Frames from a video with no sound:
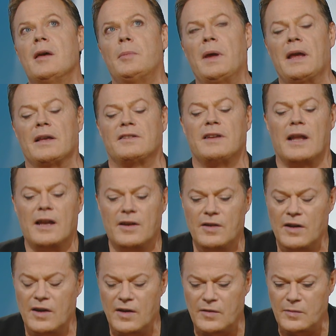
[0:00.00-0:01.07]
being a senator
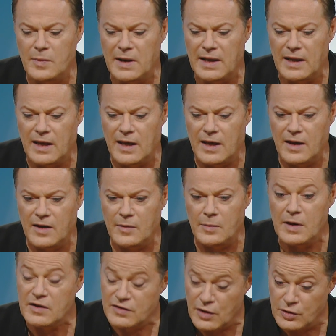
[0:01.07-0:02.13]
of
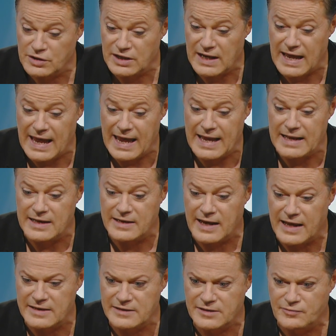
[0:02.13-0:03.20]
Minnesota, and
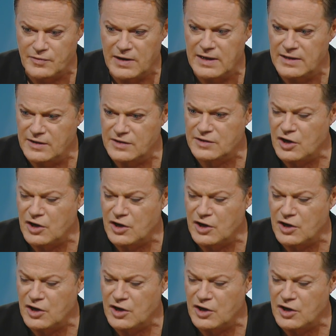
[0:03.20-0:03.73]
has really just